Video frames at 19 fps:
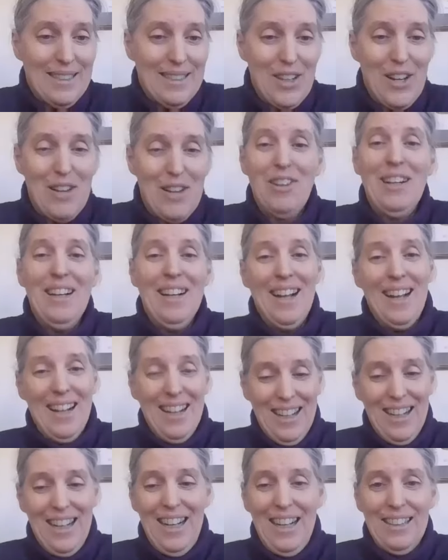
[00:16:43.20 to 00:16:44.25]
Trevor.
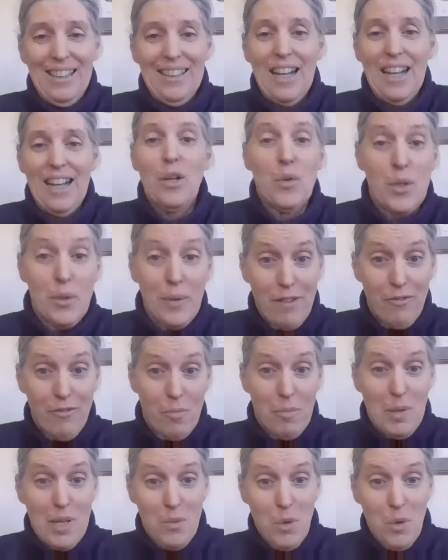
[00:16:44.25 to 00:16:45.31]
And hello to
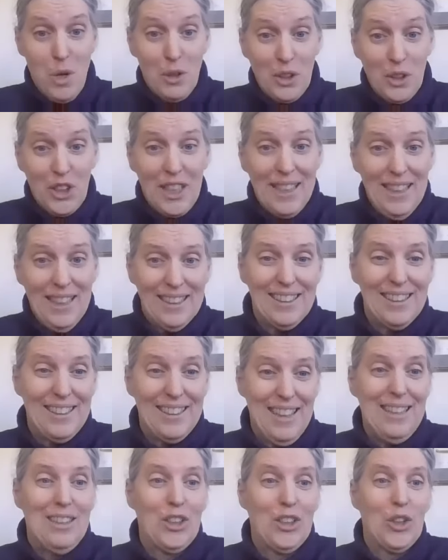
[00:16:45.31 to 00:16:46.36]
everybody watching
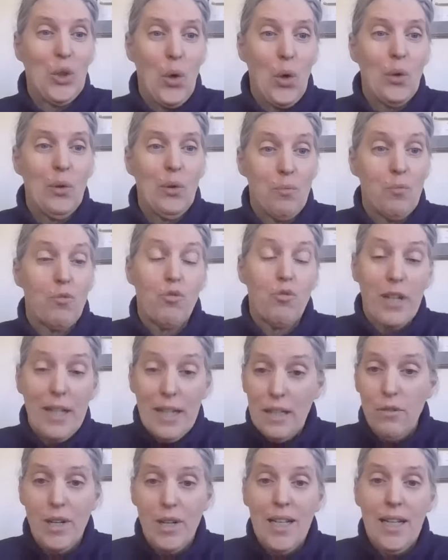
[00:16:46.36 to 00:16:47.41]
later on.
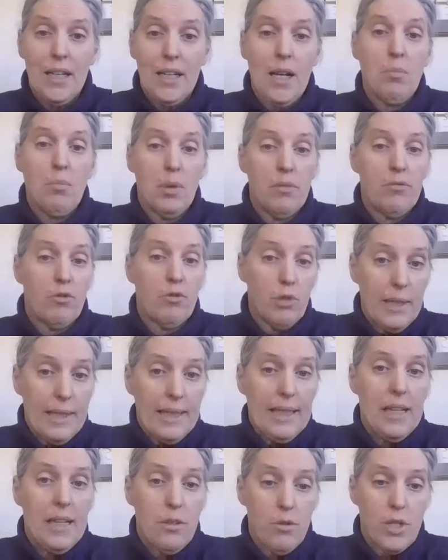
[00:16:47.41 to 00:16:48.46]
Really a couple of
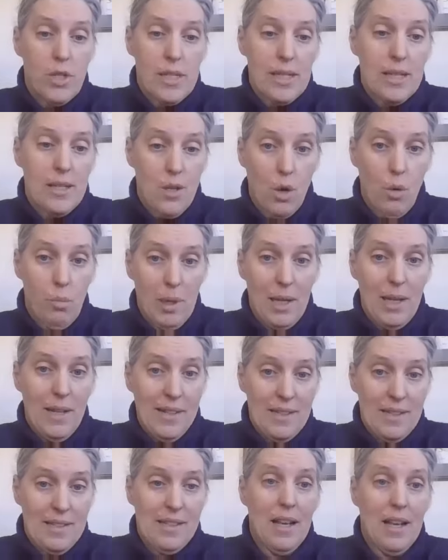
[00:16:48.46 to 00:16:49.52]
really interesting
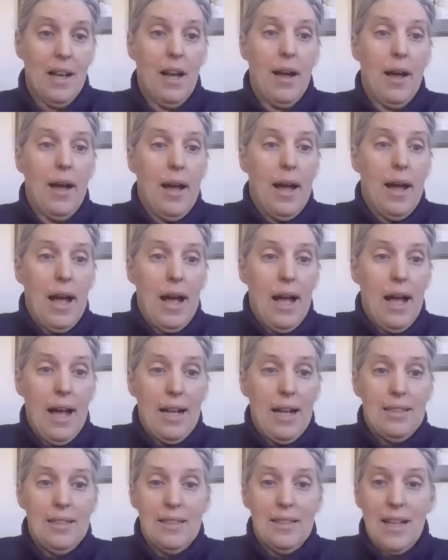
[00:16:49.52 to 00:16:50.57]
topics.
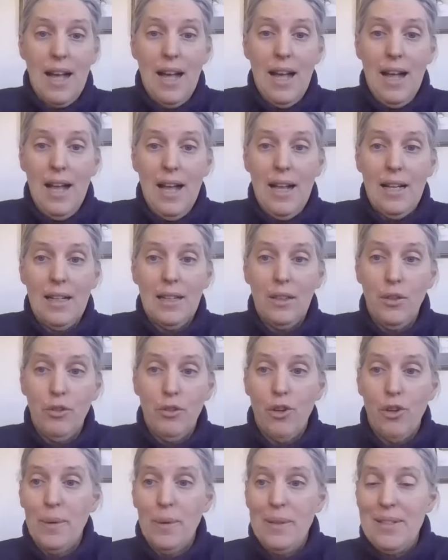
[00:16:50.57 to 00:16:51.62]
And look
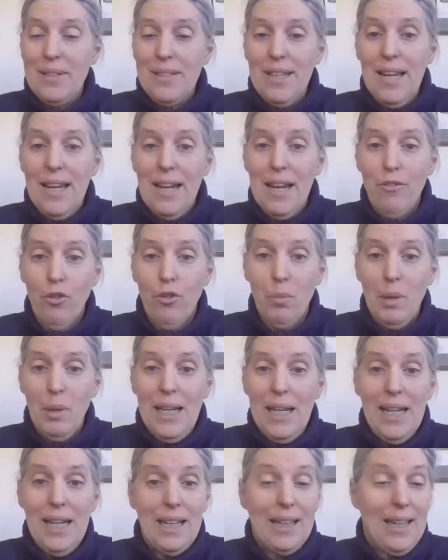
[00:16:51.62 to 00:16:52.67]
forward to seeing
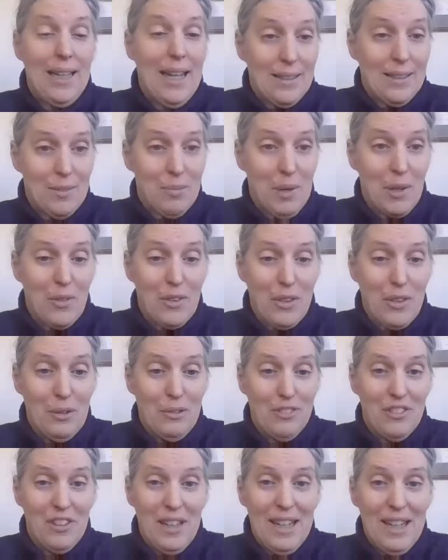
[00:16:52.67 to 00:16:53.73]
everybody next month,
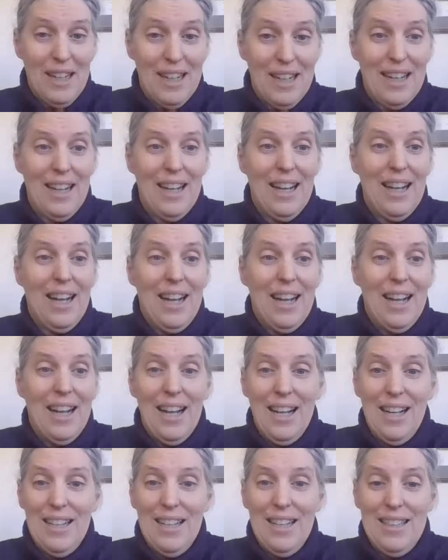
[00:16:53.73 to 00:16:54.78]
hopefully.
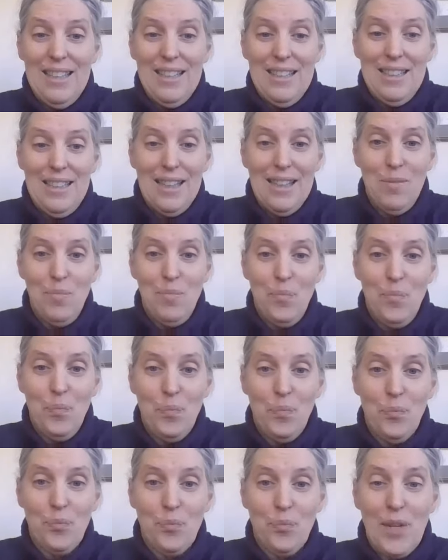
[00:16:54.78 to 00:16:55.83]
And
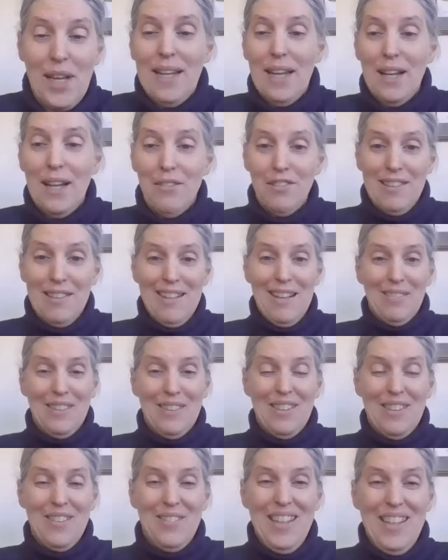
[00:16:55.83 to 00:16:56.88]
take care of yourselves
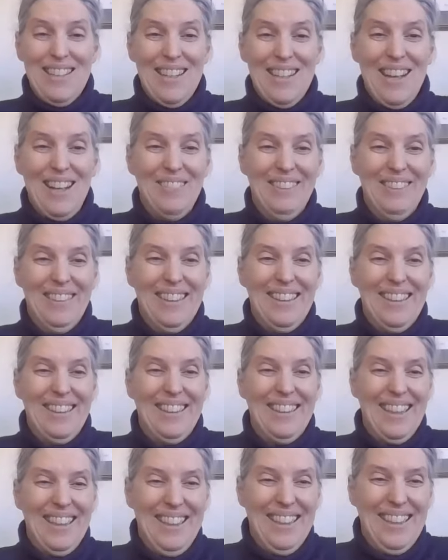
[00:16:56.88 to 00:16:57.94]
in the meantime.
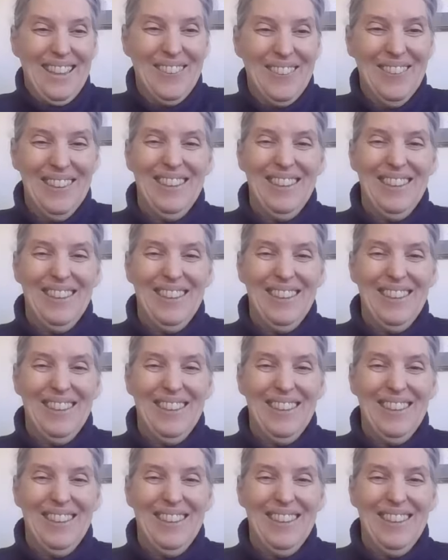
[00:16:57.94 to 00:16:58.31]
Thank you.